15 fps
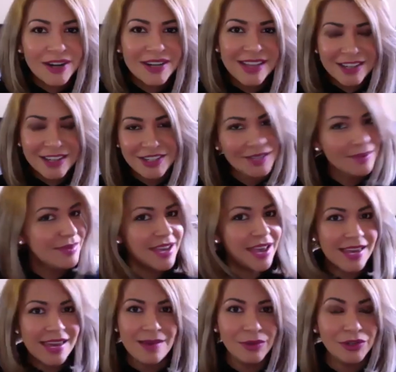is actually something I
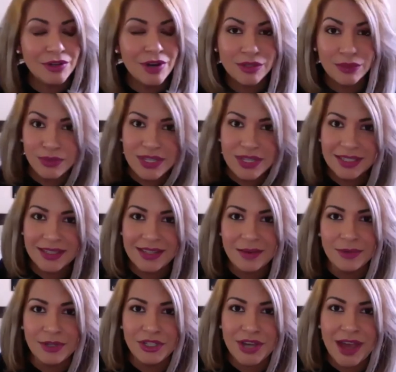came across recently,
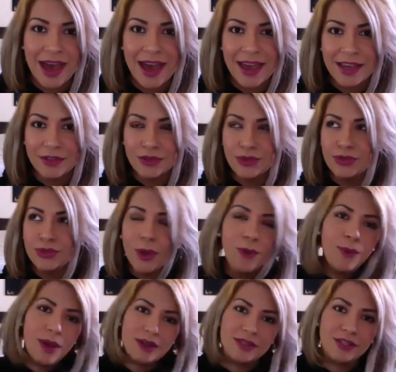which I so
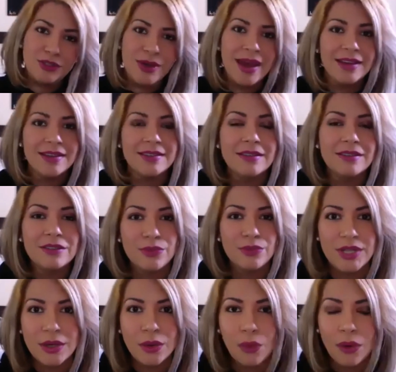want to try because it looks
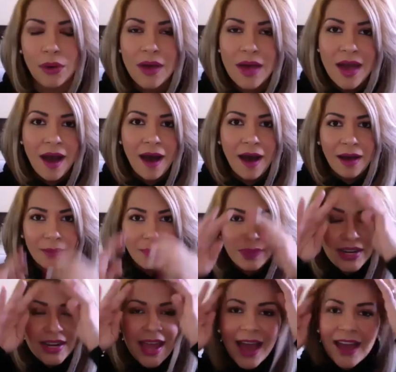really cool.
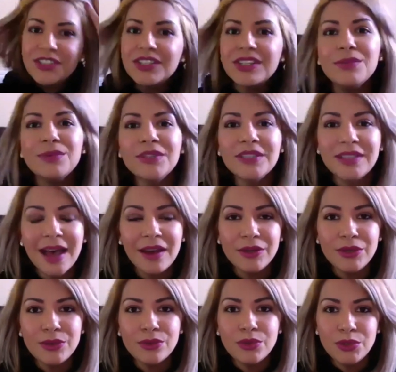But it actually will allow
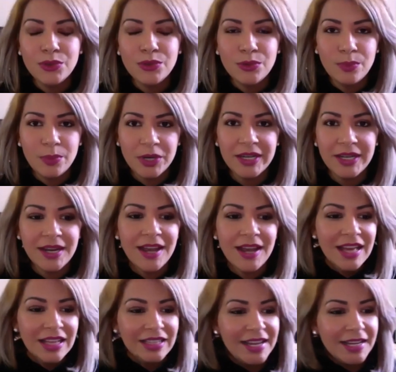you to put
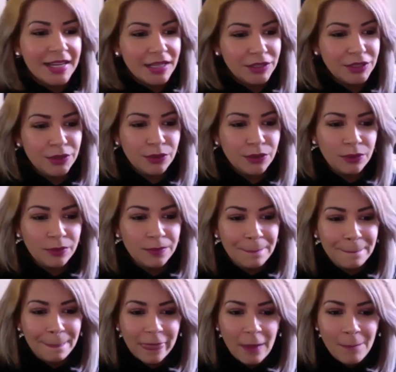like little
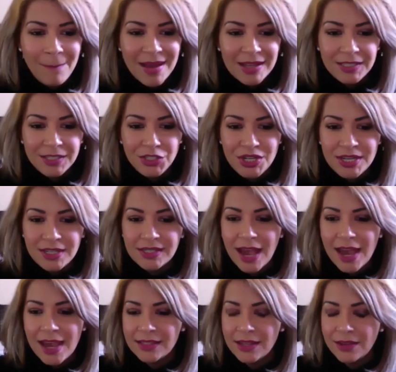messaging
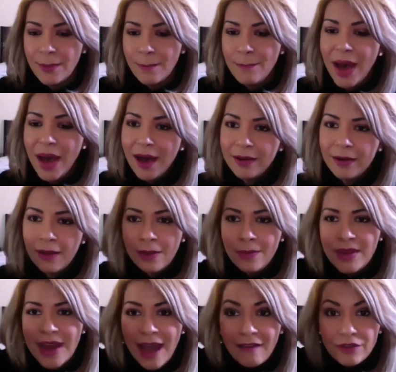signs on the bottom
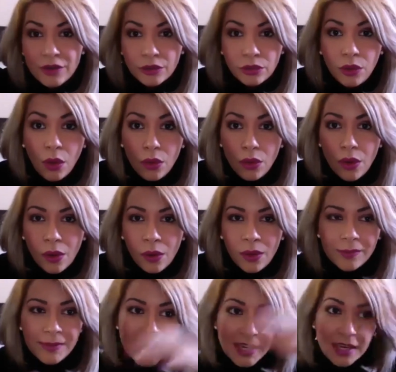and have your logo
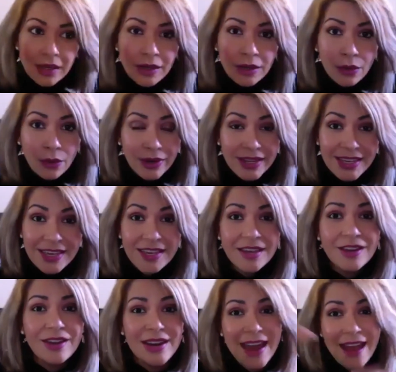of here or
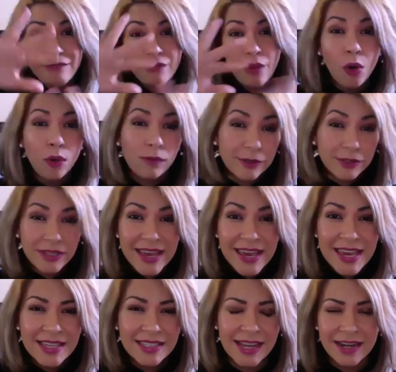here and have
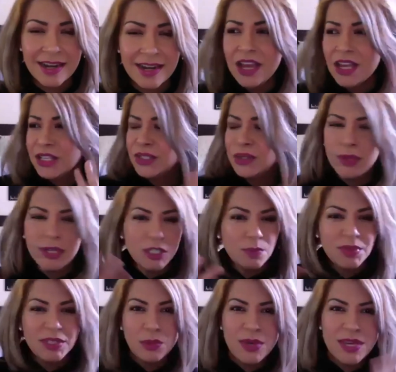overlays and switch
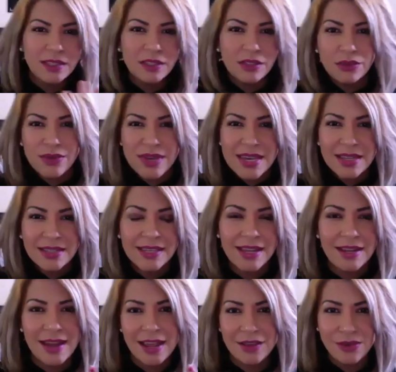between screens,
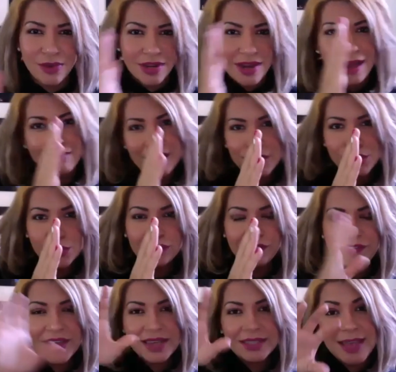and you can have like your
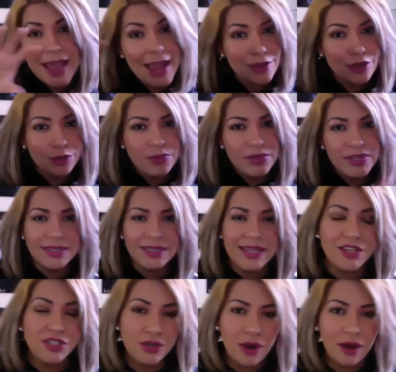face and your
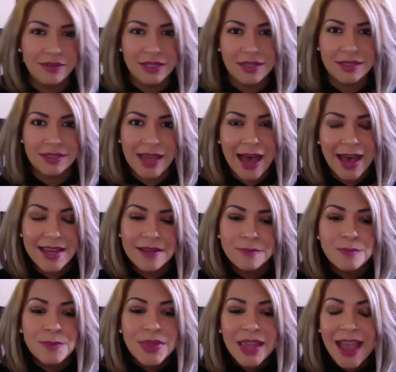presentation off to the side.
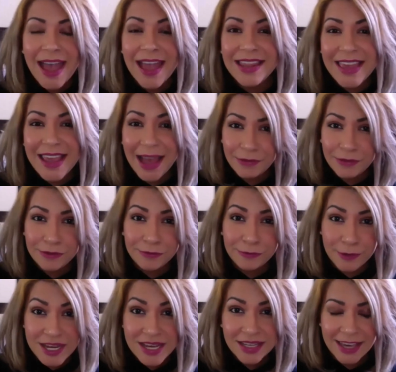And they have a
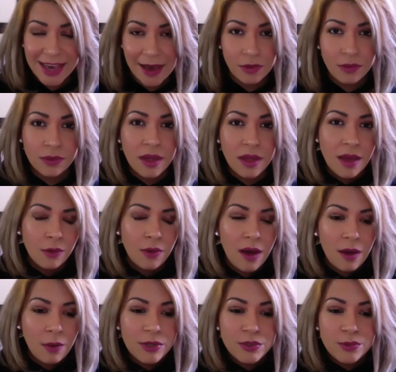free account
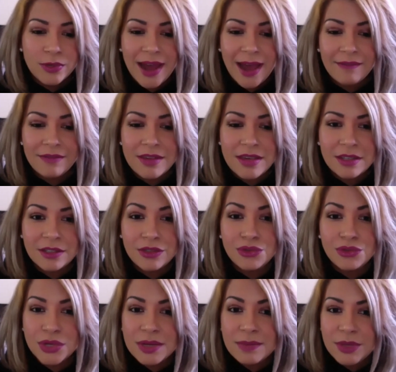which would have the
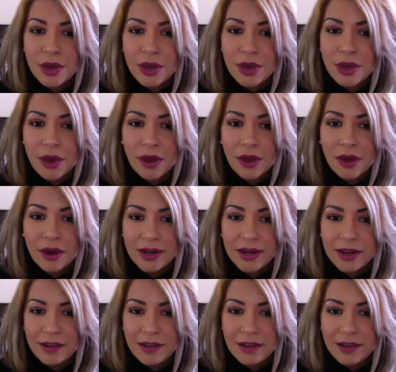StreamYard information